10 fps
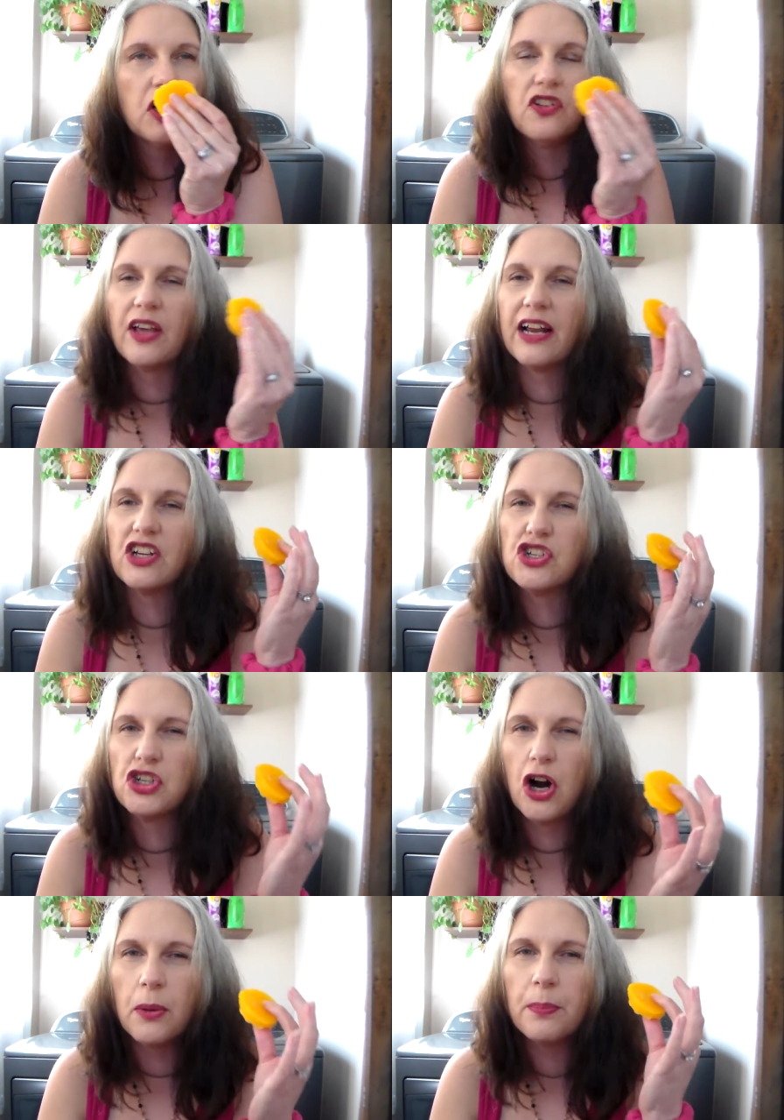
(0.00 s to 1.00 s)
There's like a
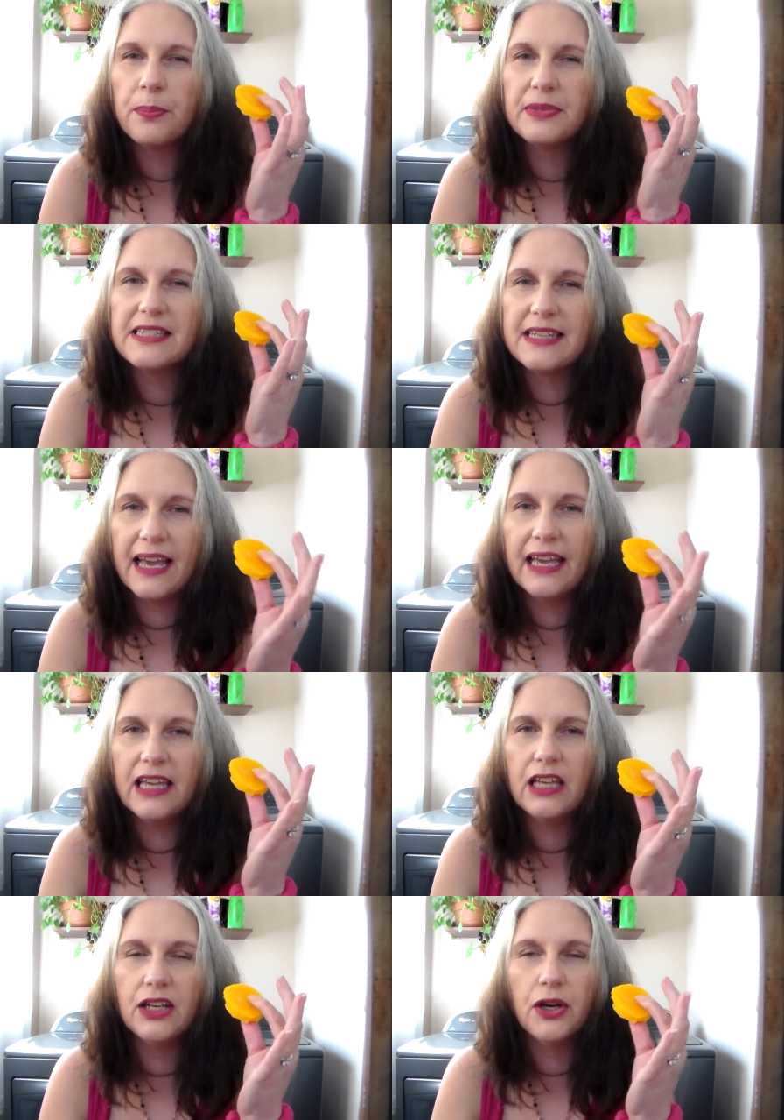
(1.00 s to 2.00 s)
sharp
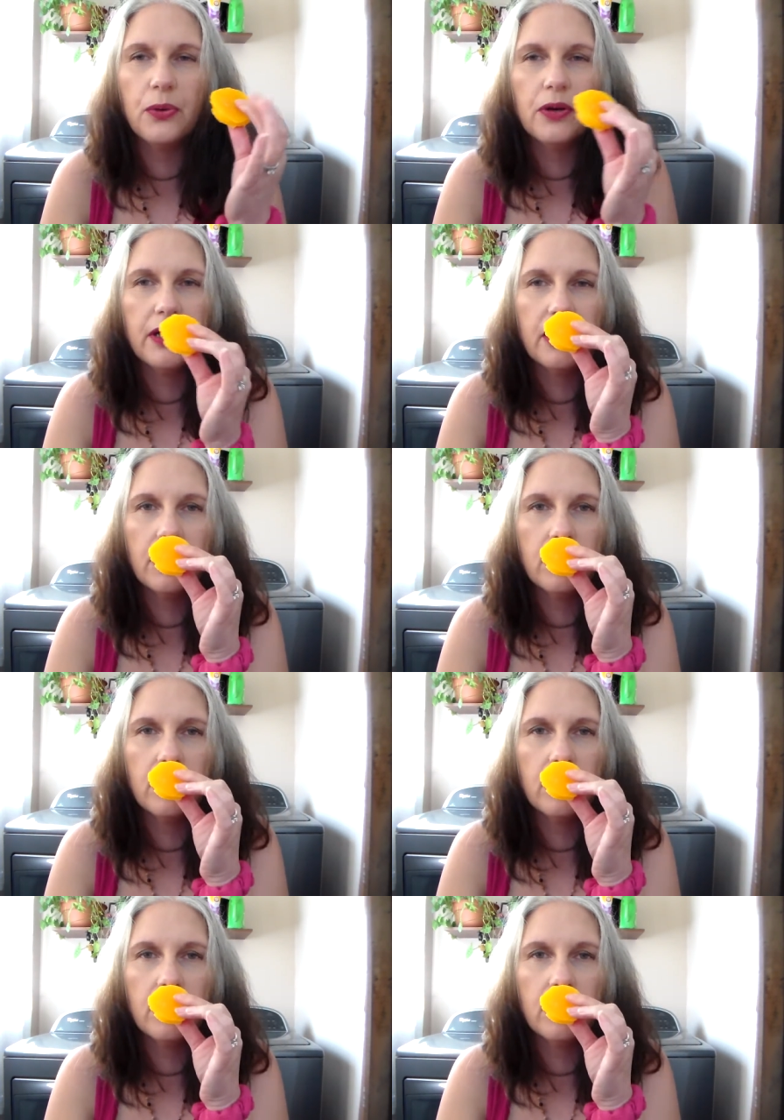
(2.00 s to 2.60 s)
tangy note in